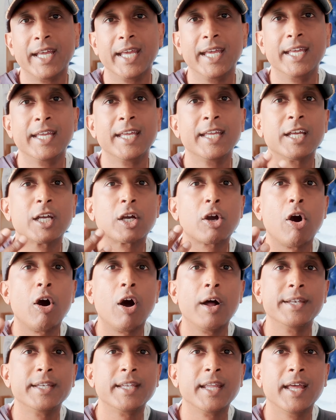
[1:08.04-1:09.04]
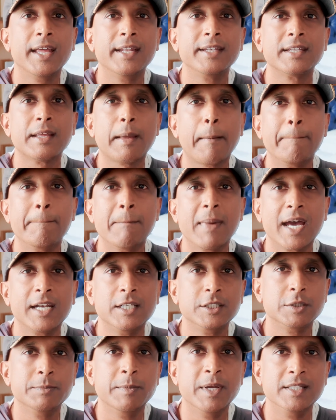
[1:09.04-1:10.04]
a content
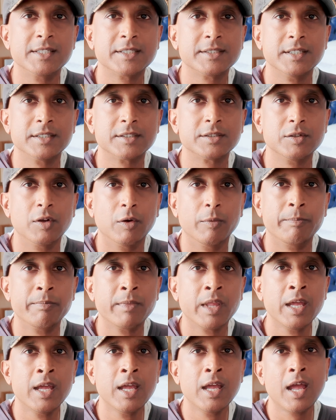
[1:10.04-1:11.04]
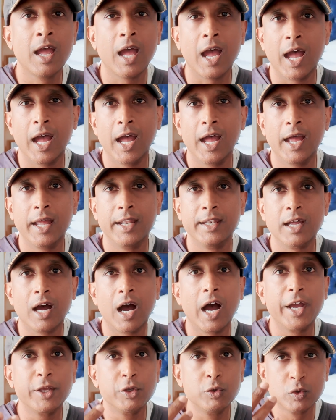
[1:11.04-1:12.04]
management system. And
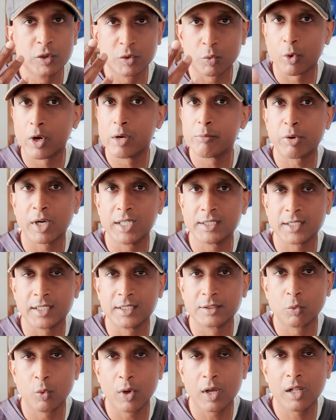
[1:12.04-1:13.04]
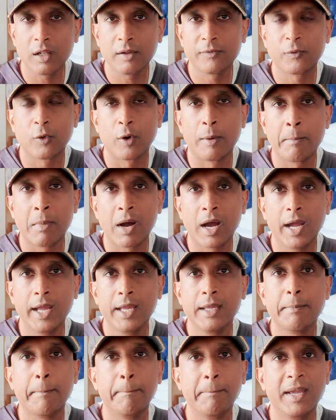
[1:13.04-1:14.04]
I use WordPress as well for
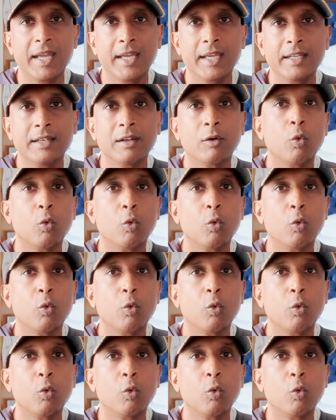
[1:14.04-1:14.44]
my main